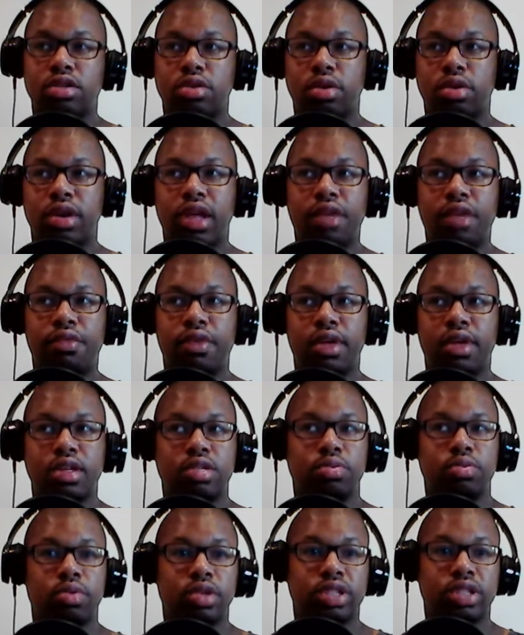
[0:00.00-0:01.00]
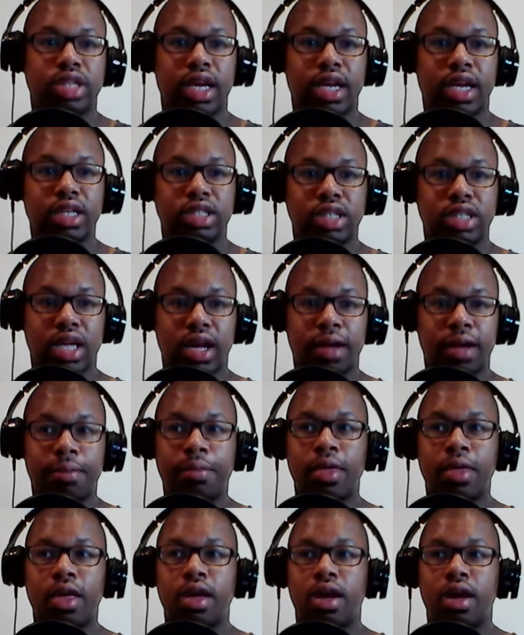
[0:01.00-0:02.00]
on defense were changed up.